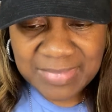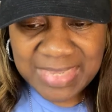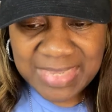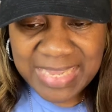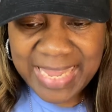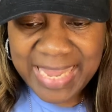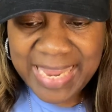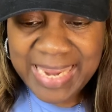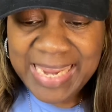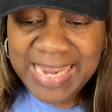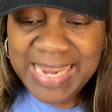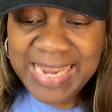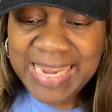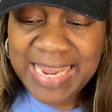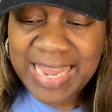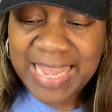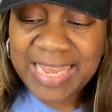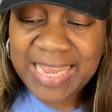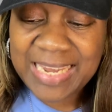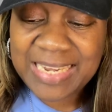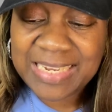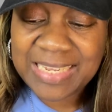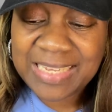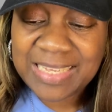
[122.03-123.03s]

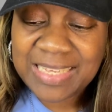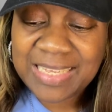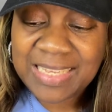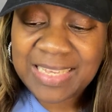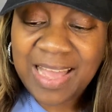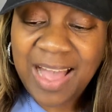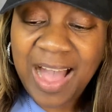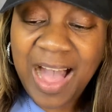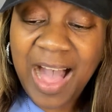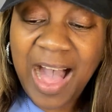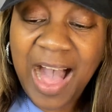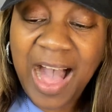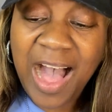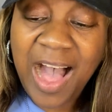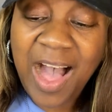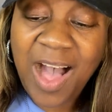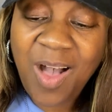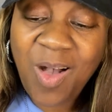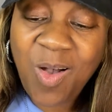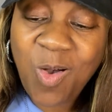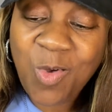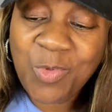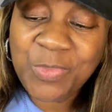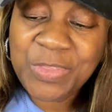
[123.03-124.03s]
And
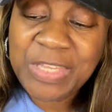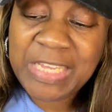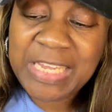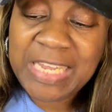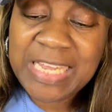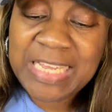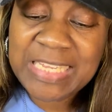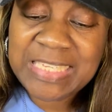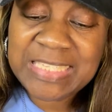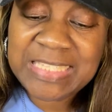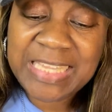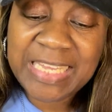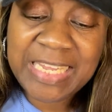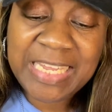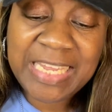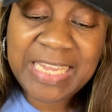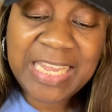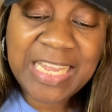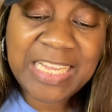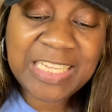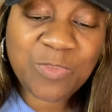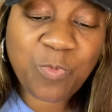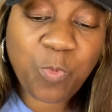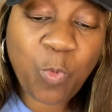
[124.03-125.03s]
all these
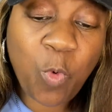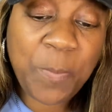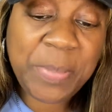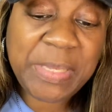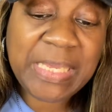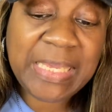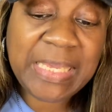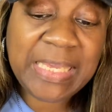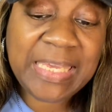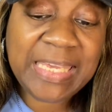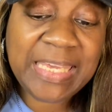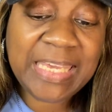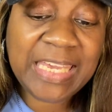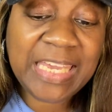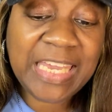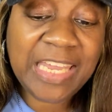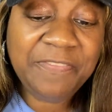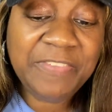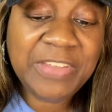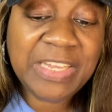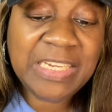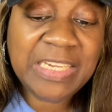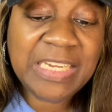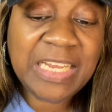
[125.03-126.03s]
things will be
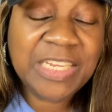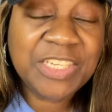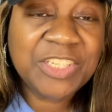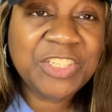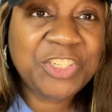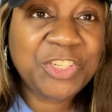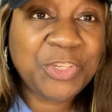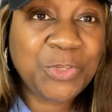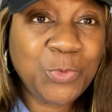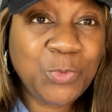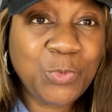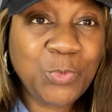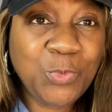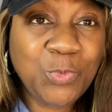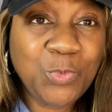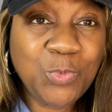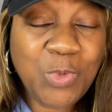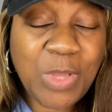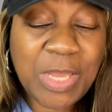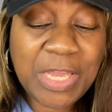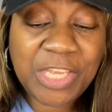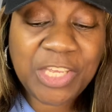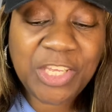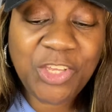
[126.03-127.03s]
given
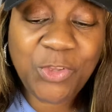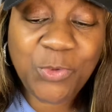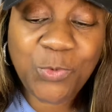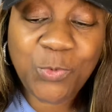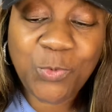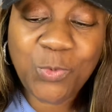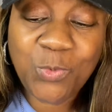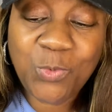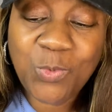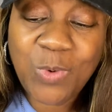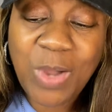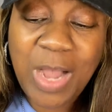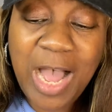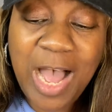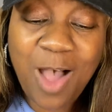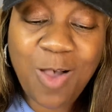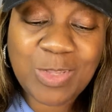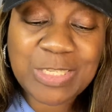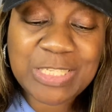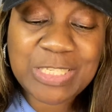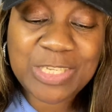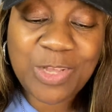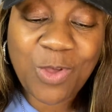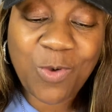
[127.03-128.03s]
to you
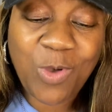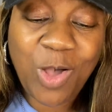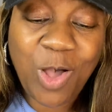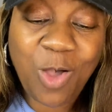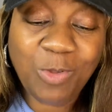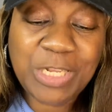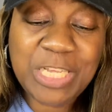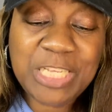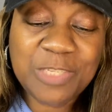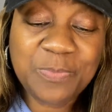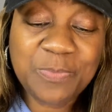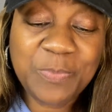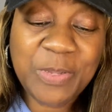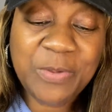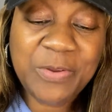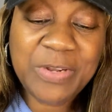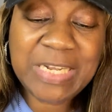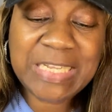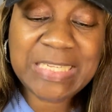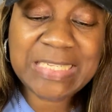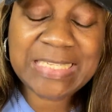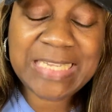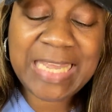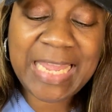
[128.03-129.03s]
also. Holy
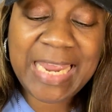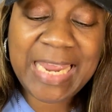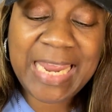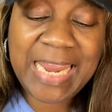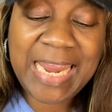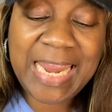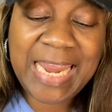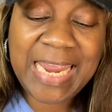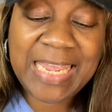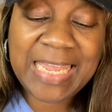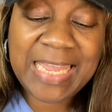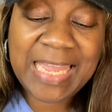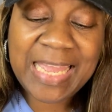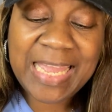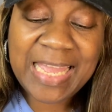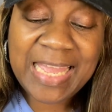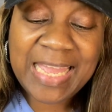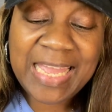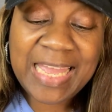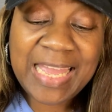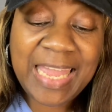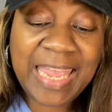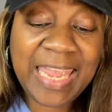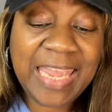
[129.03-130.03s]
Spirit is saying
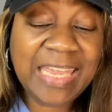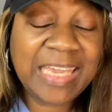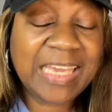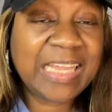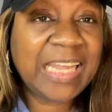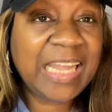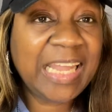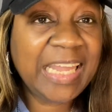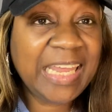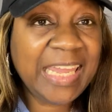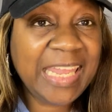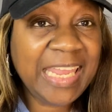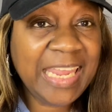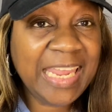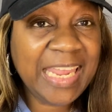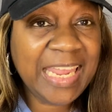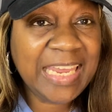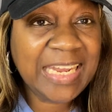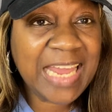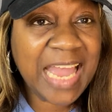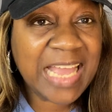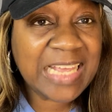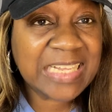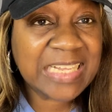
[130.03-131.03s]
a
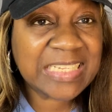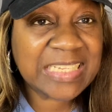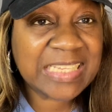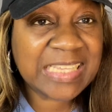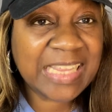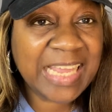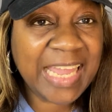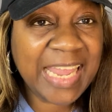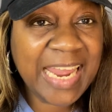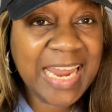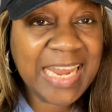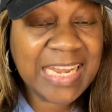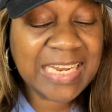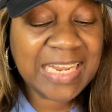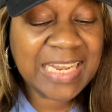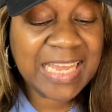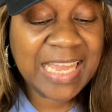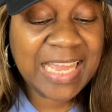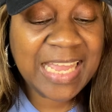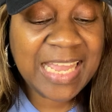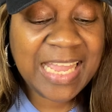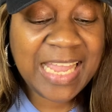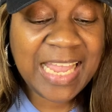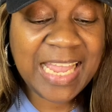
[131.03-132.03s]
clean slate,
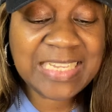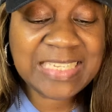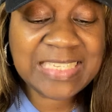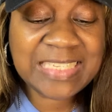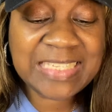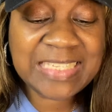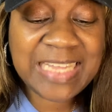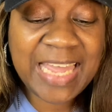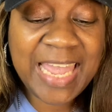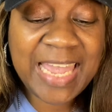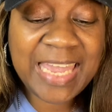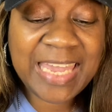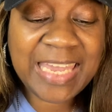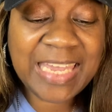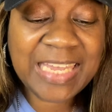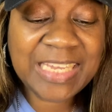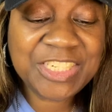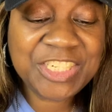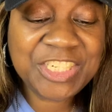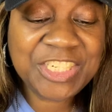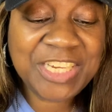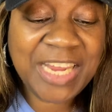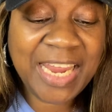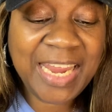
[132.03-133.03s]
a
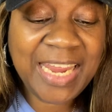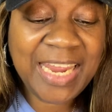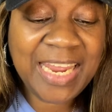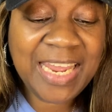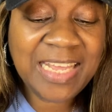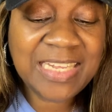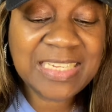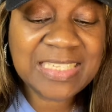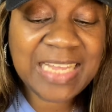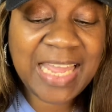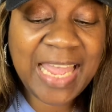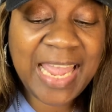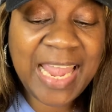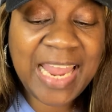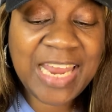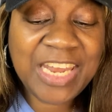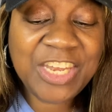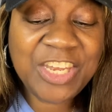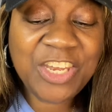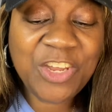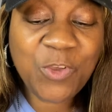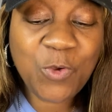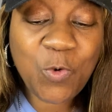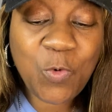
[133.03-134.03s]
second chance, a
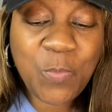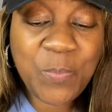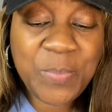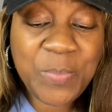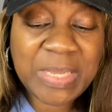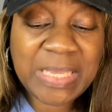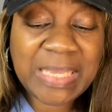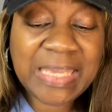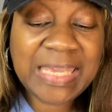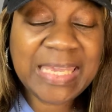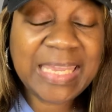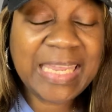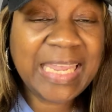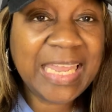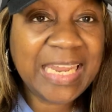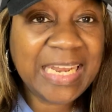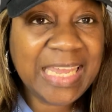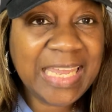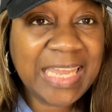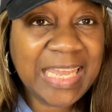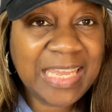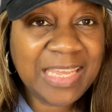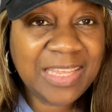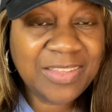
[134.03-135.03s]
new
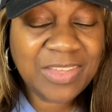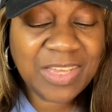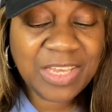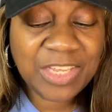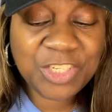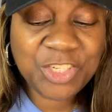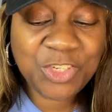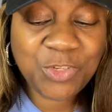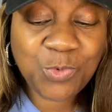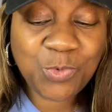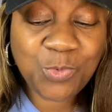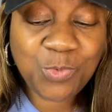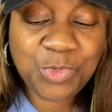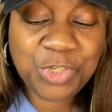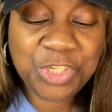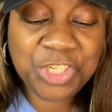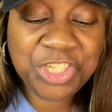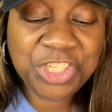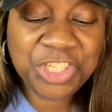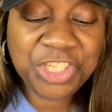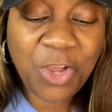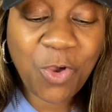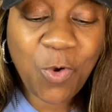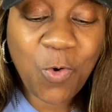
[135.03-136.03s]
beginning, to
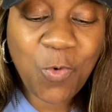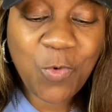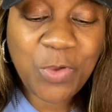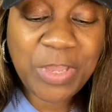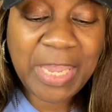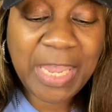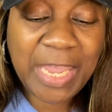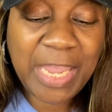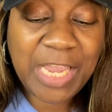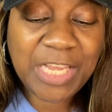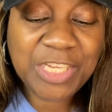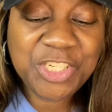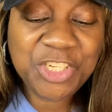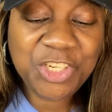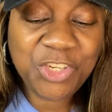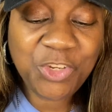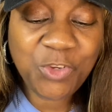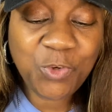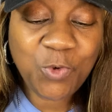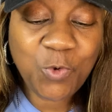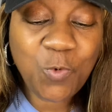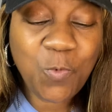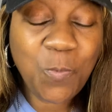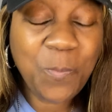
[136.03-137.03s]
showcase
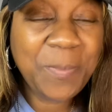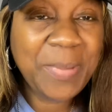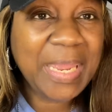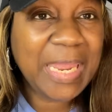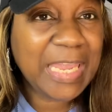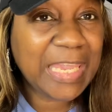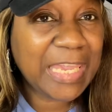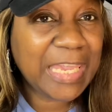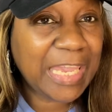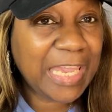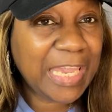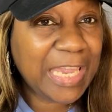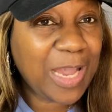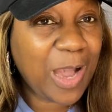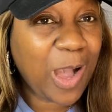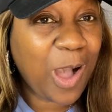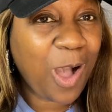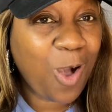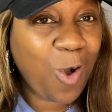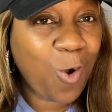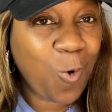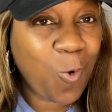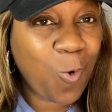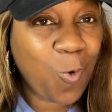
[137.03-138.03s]
you making
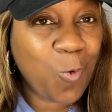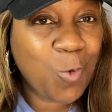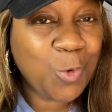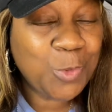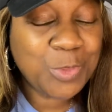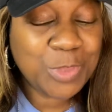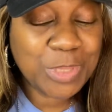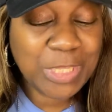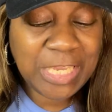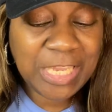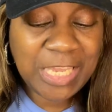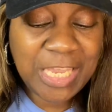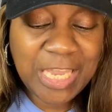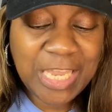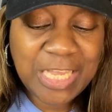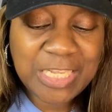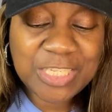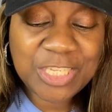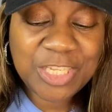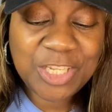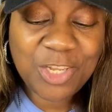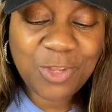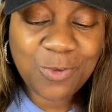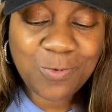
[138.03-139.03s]
all
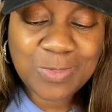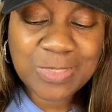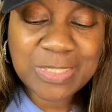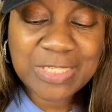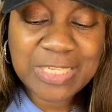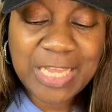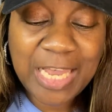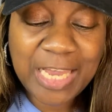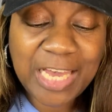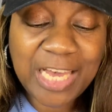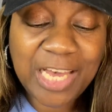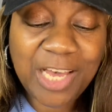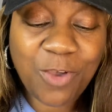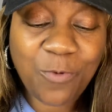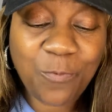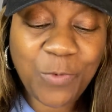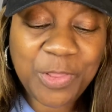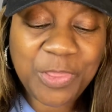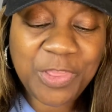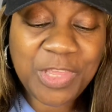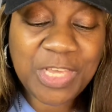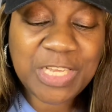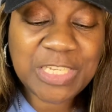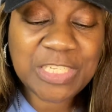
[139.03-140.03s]
things new. Second
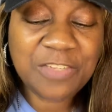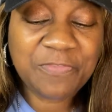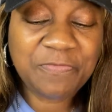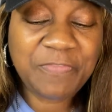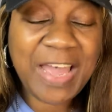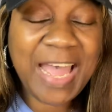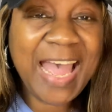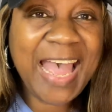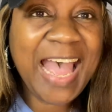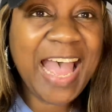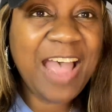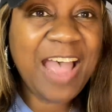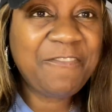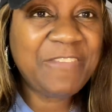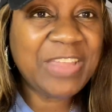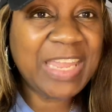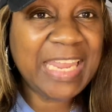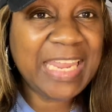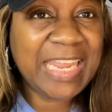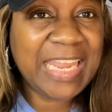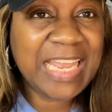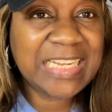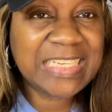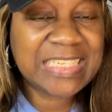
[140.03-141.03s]
Corinthians 5
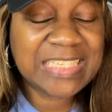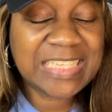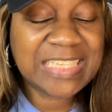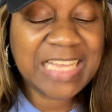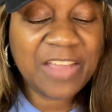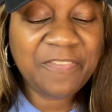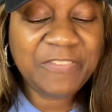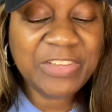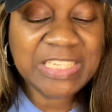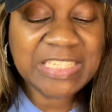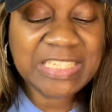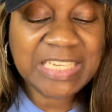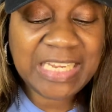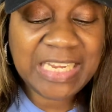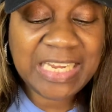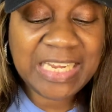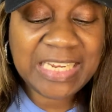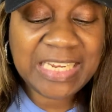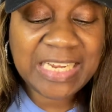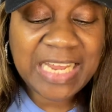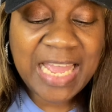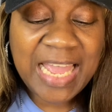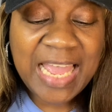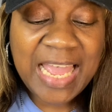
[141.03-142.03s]
and 17.